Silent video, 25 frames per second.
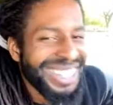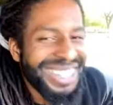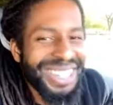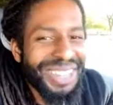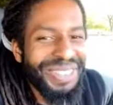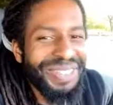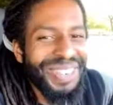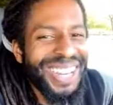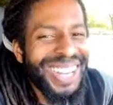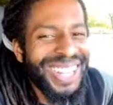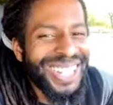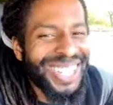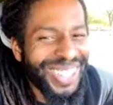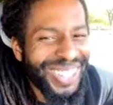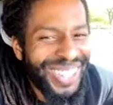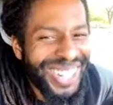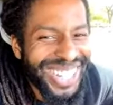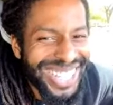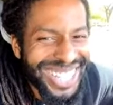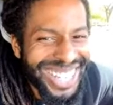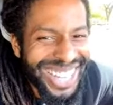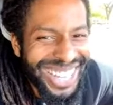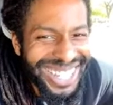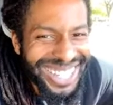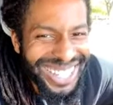Tiffany Shree
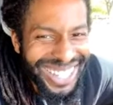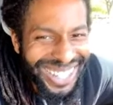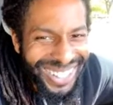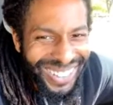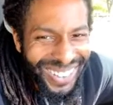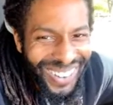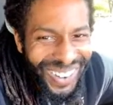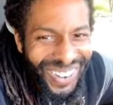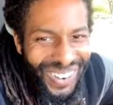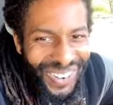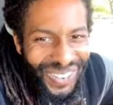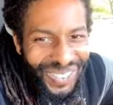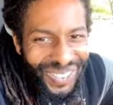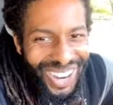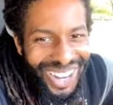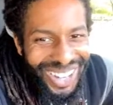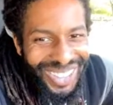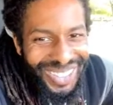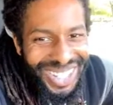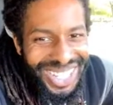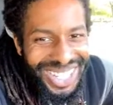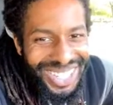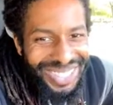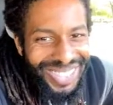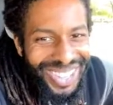says, "Why
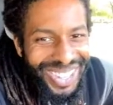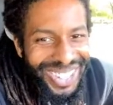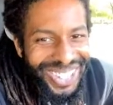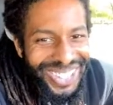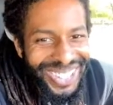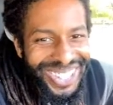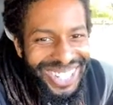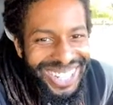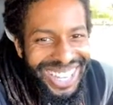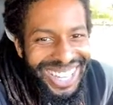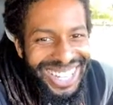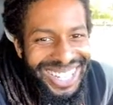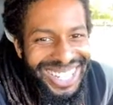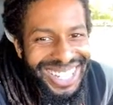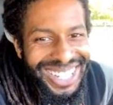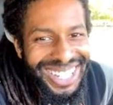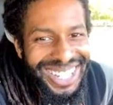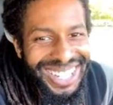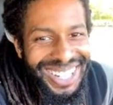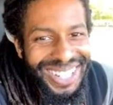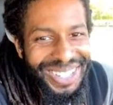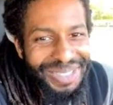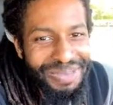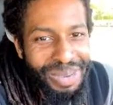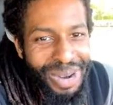do I smell
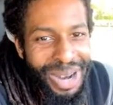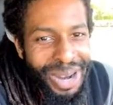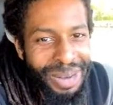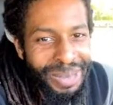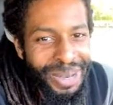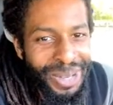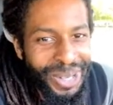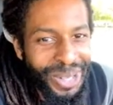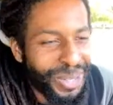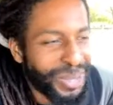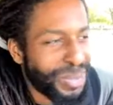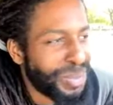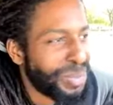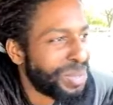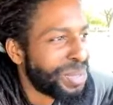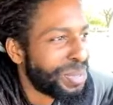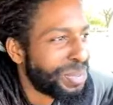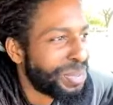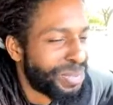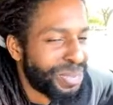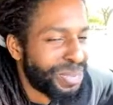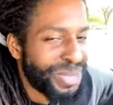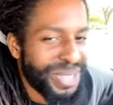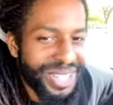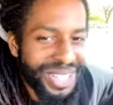irrigation primer and glue in the
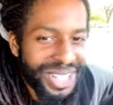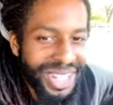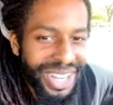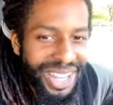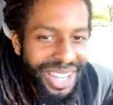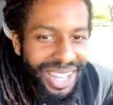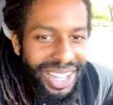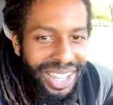fridge?"